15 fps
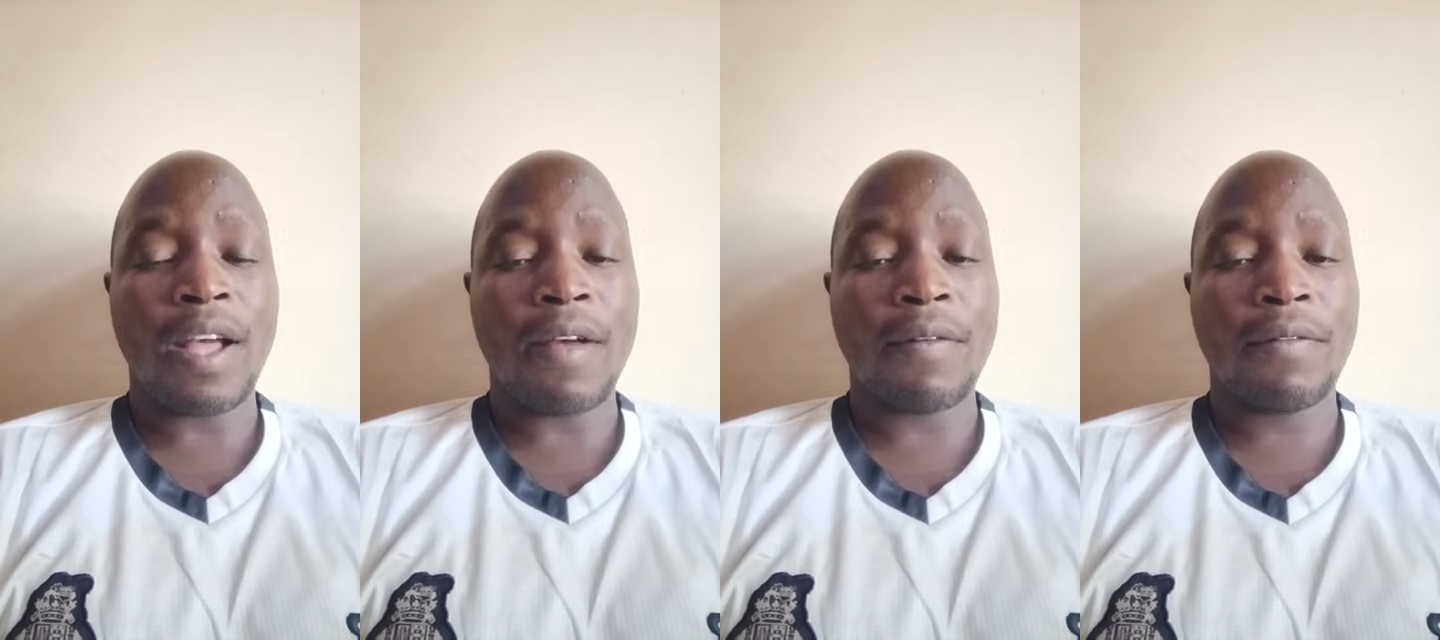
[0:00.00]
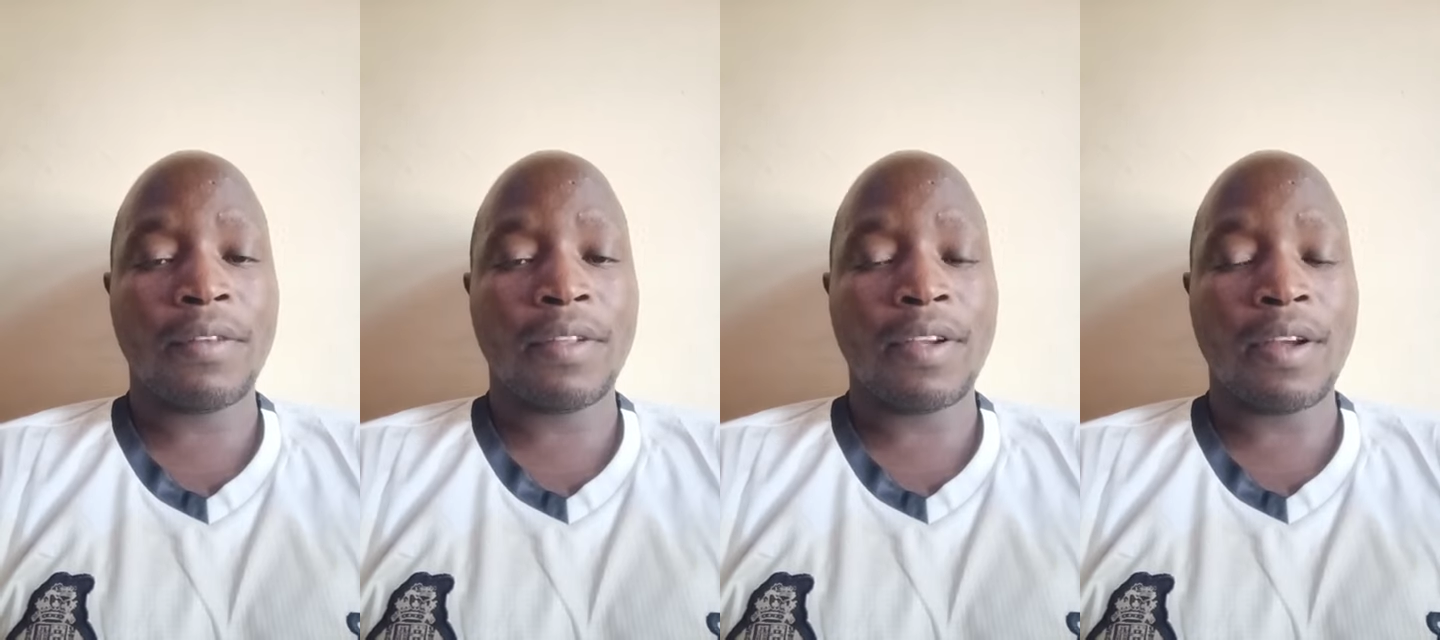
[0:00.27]

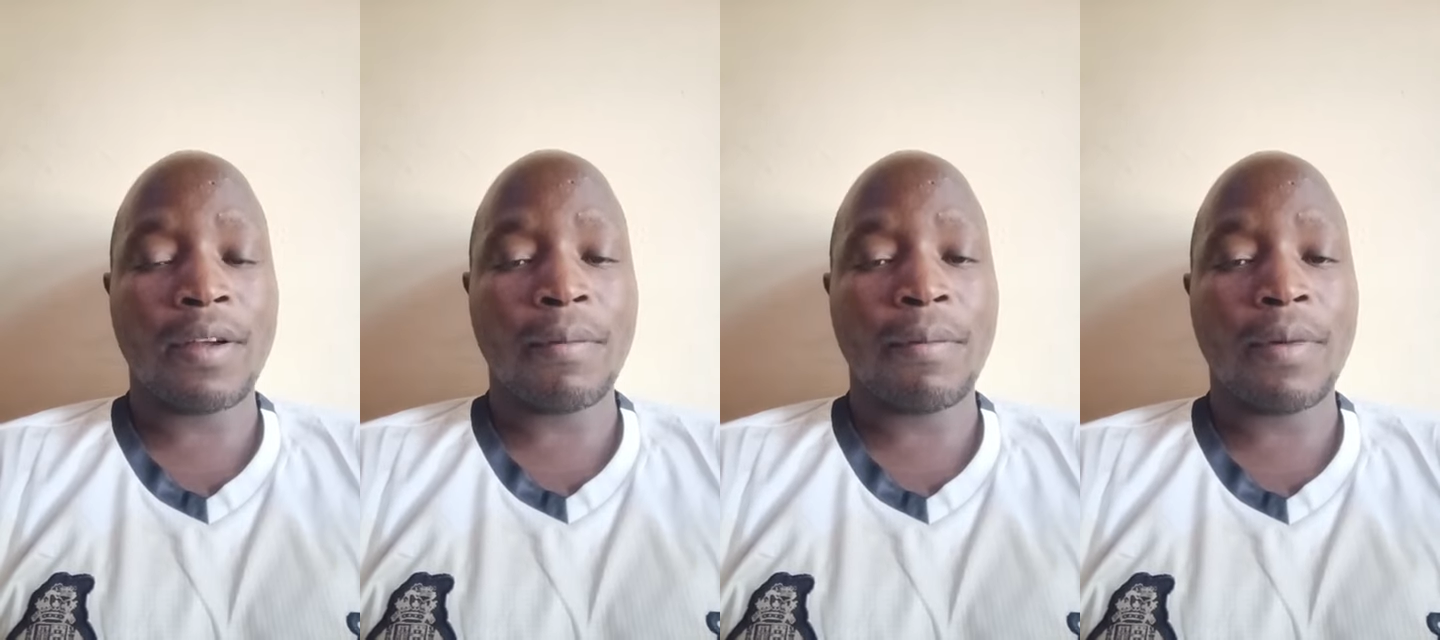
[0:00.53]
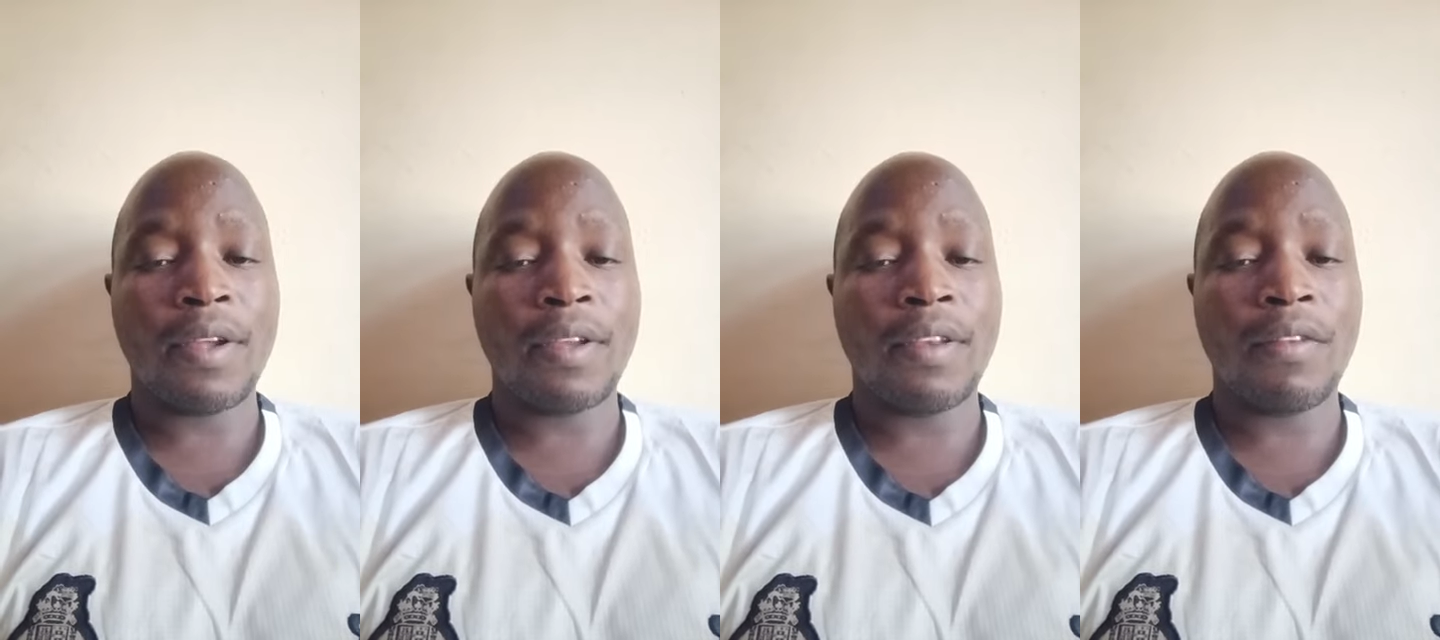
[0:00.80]
Africa
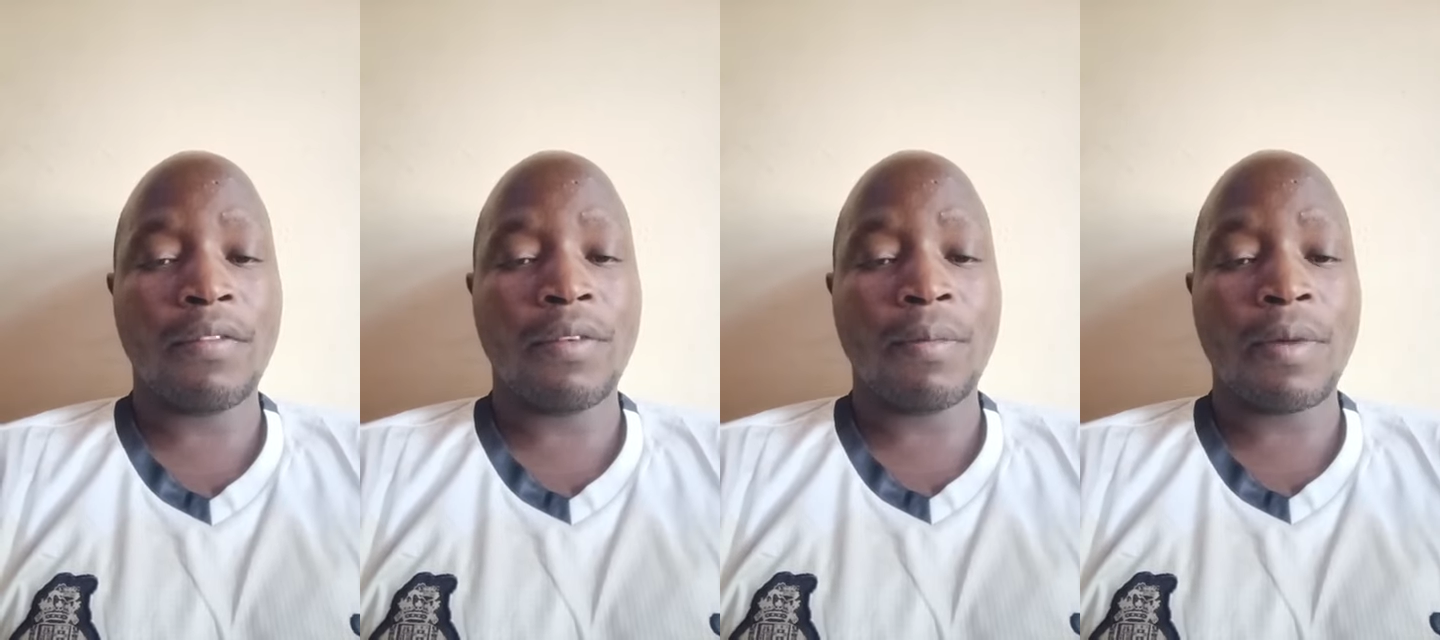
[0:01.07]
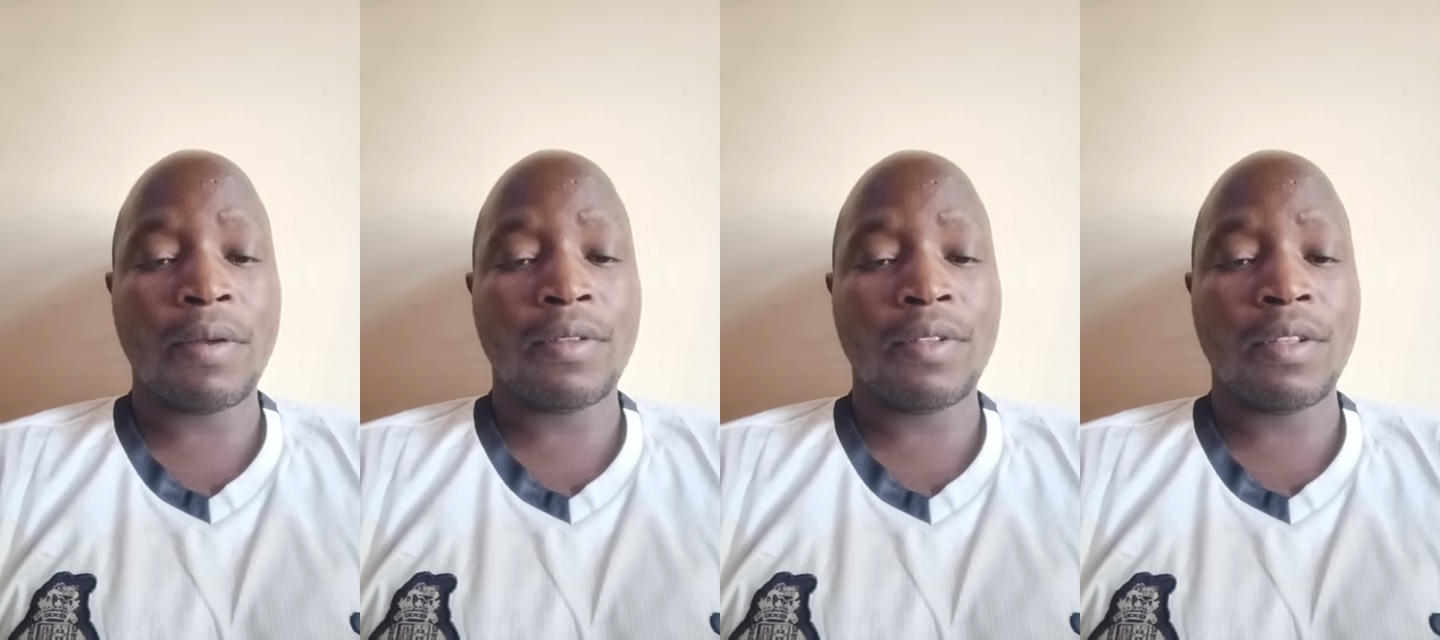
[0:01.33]
by David
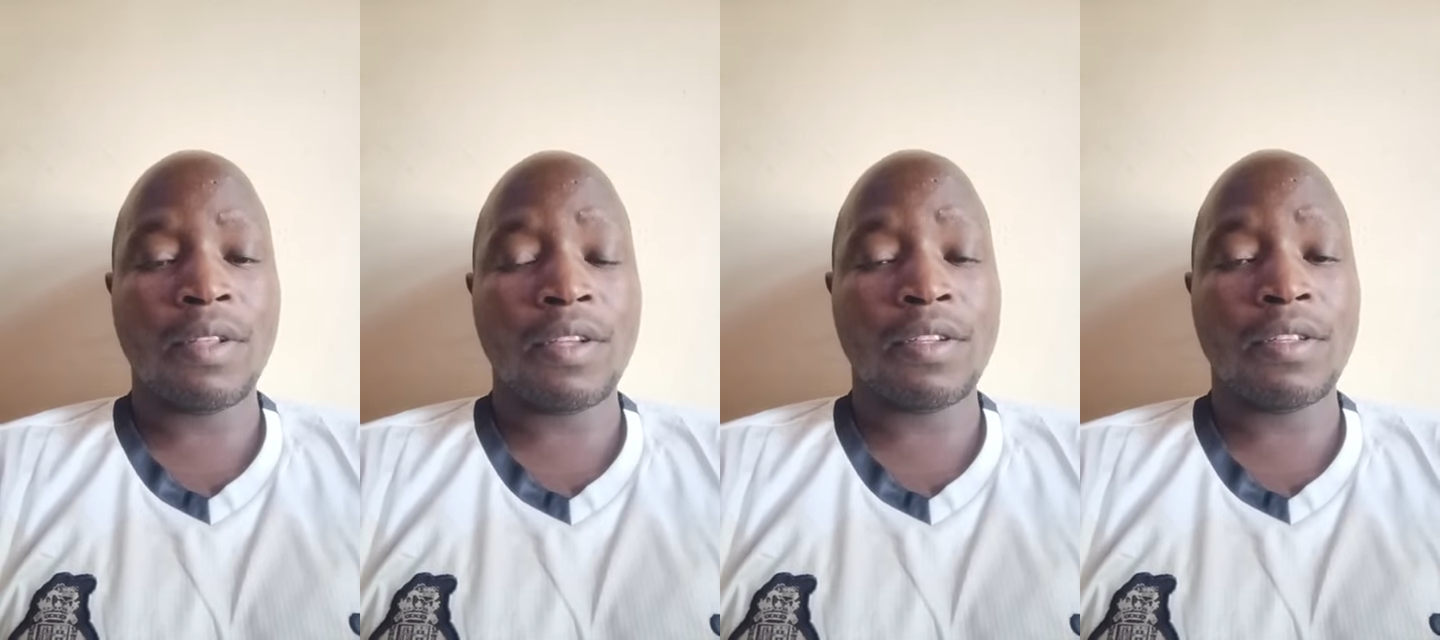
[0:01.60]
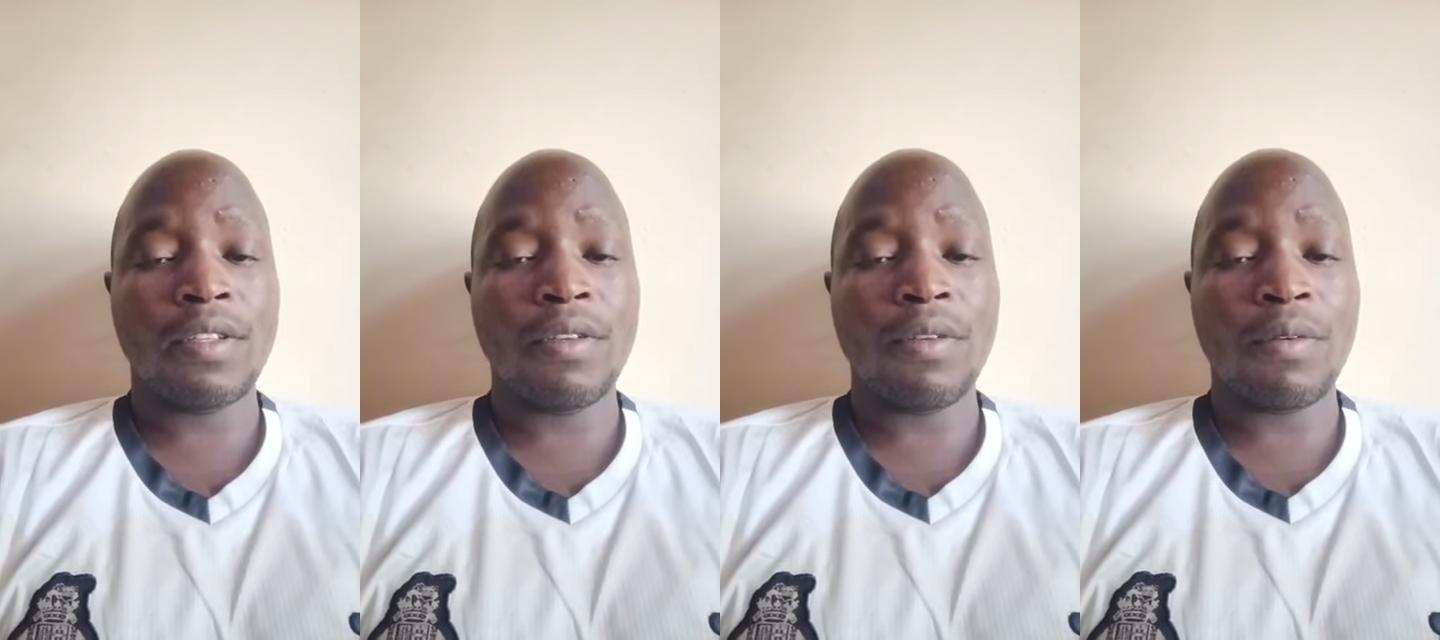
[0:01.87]

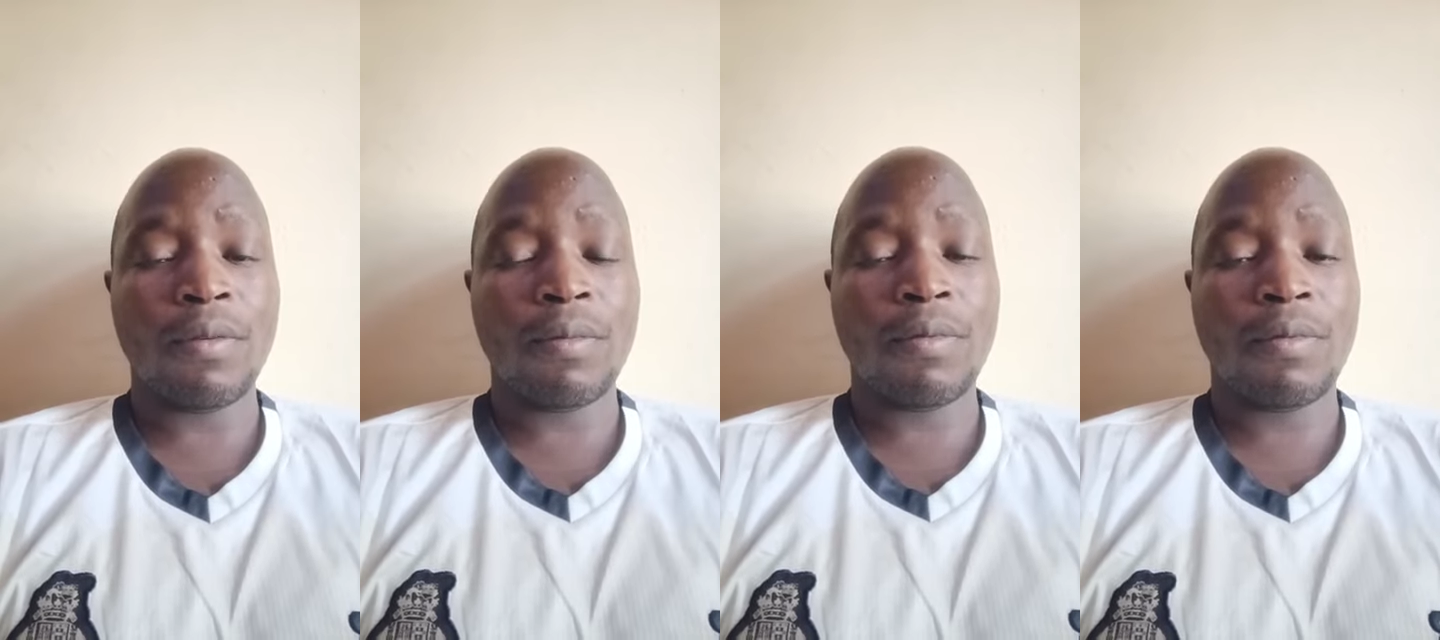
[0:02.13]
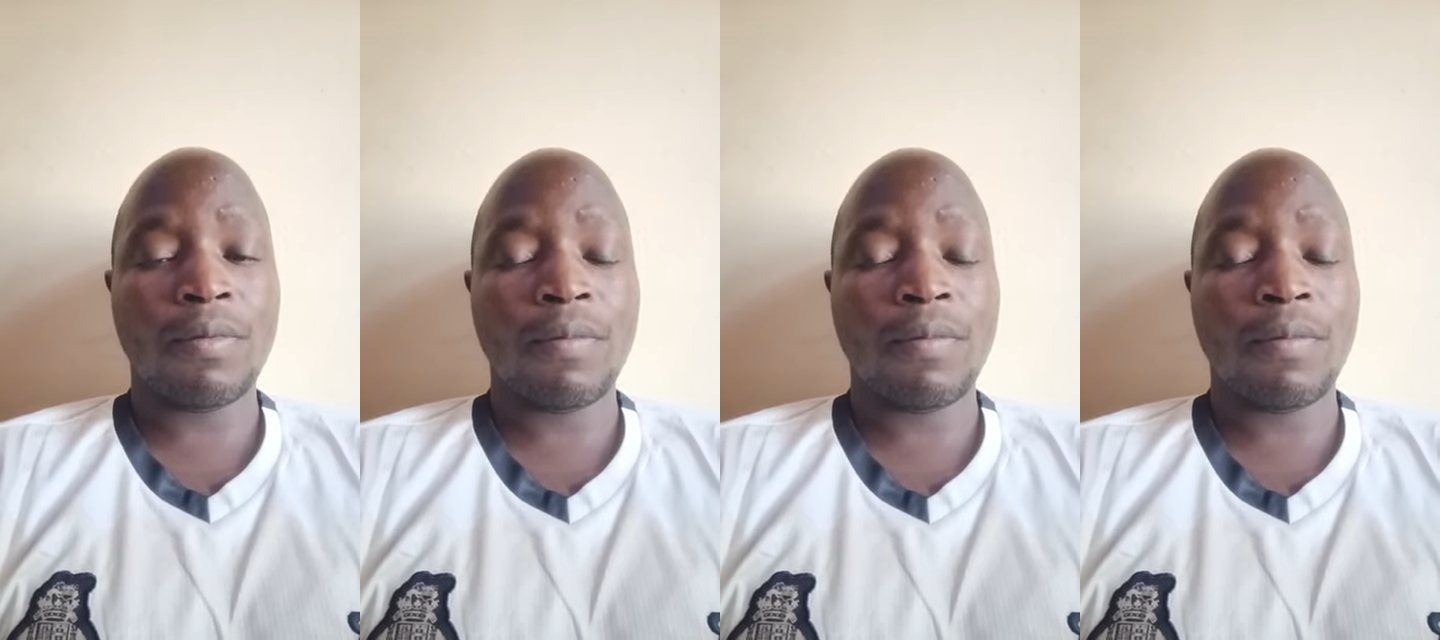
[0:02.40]
Mendes Diop?